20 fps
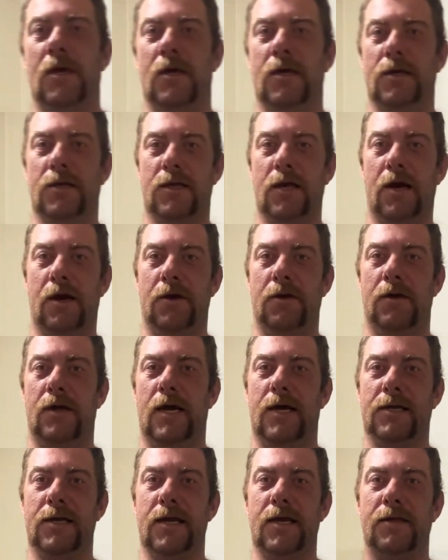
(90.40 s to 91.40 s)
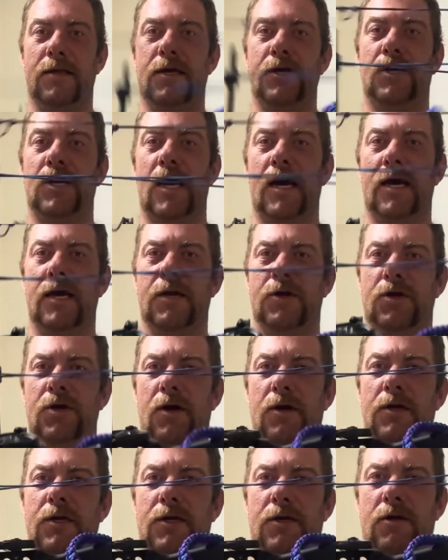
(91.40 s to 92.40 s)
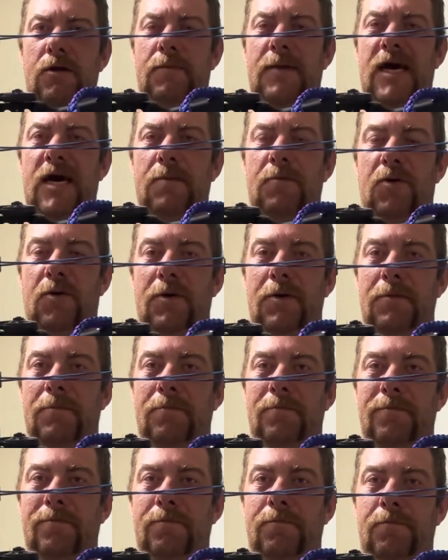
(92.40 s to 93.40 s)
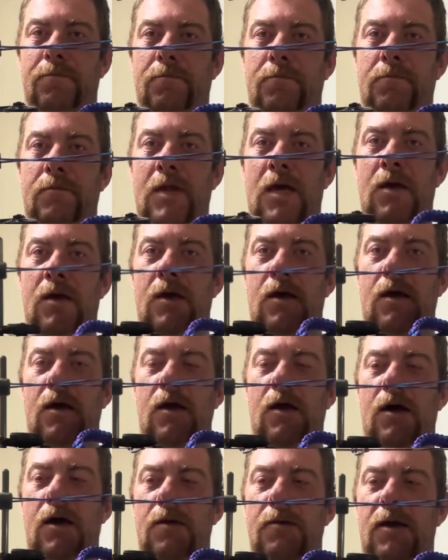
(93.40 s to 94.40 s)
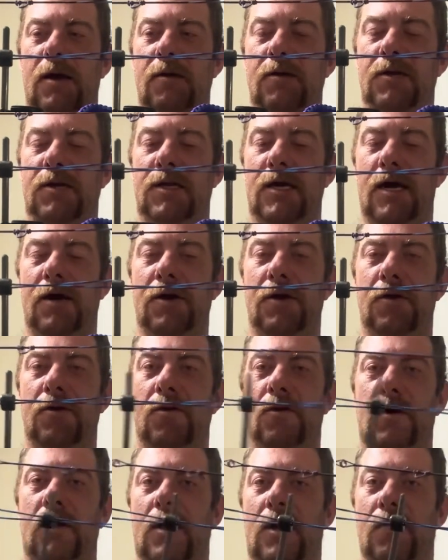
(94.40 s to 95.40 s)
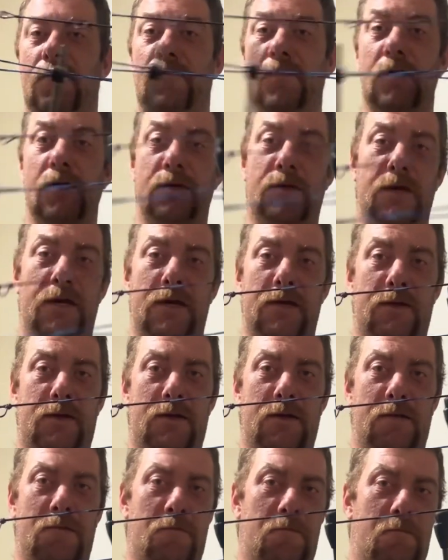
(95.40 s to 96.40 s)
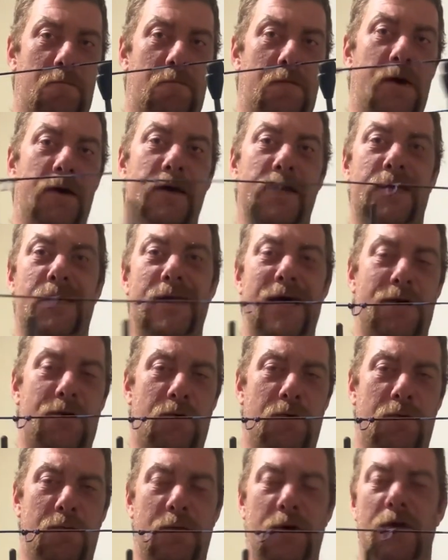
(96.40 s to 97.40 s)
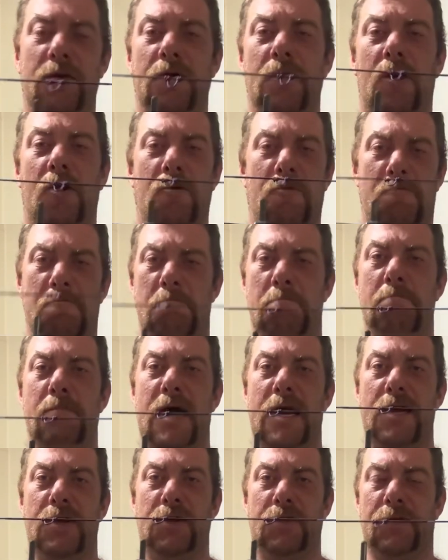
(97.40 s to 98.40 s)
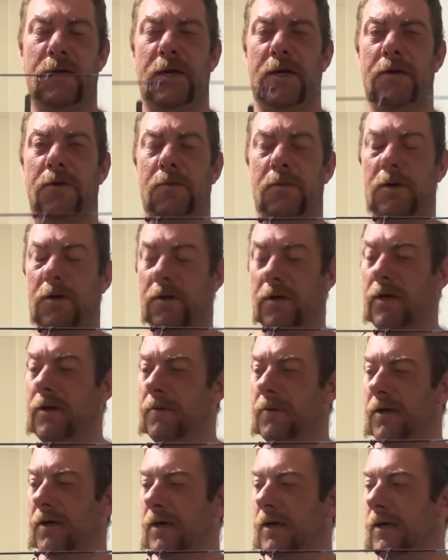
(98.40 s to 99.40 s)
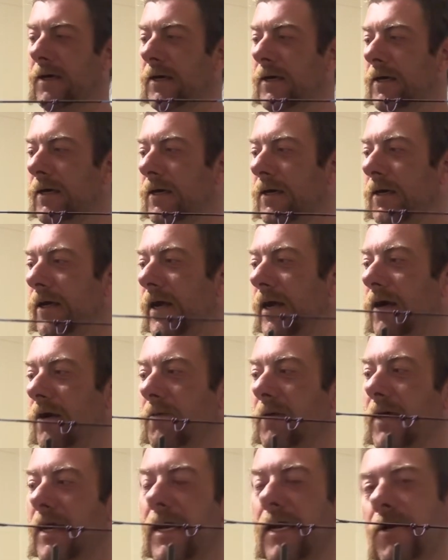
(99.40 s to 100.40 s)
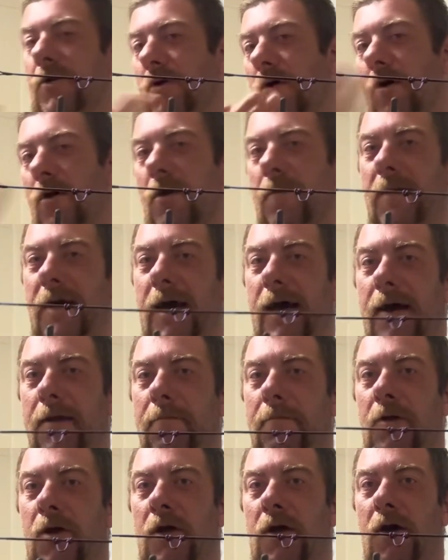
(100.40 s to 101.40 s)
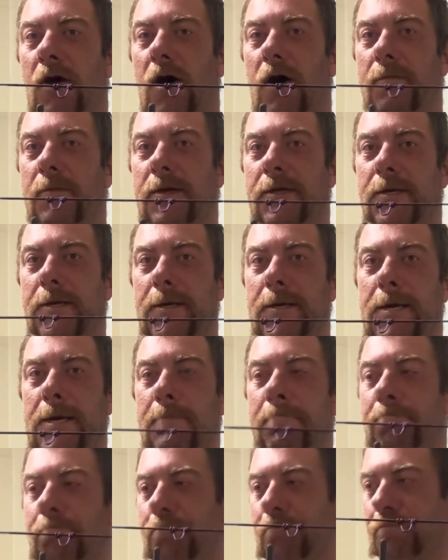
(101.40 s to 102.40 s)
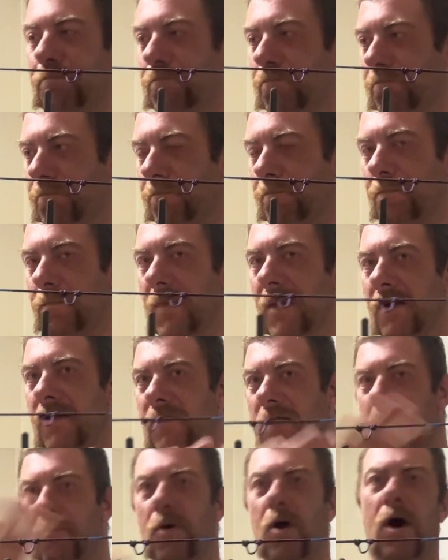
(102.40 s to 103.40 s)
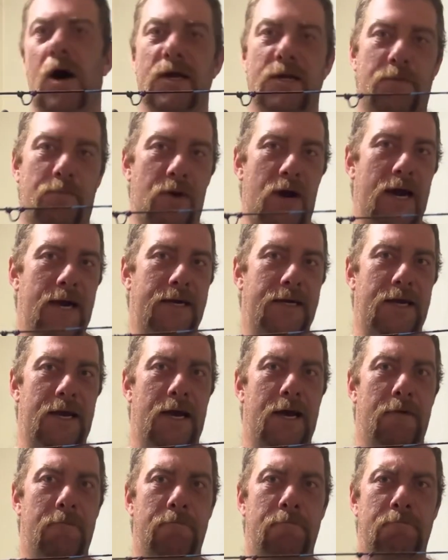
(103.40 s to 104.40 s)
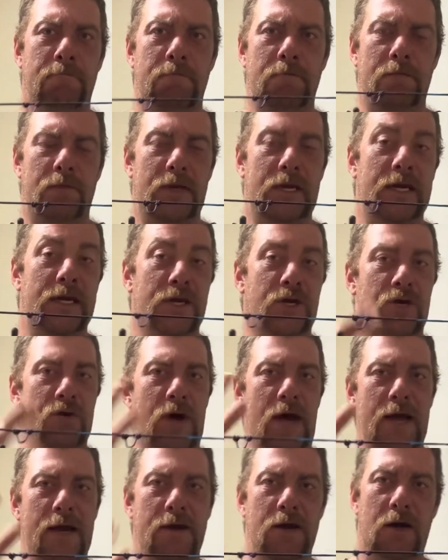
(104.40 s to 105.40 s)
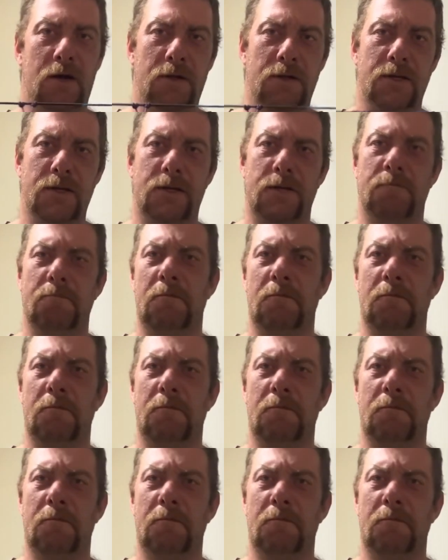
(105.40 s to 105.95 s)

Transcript: so has anything changed on this little bad boy? And I'm going to tell you a few things. Very subtle, but not major things really. Now, we're going to talk about, obviously, the price breakdown in Australian dollars.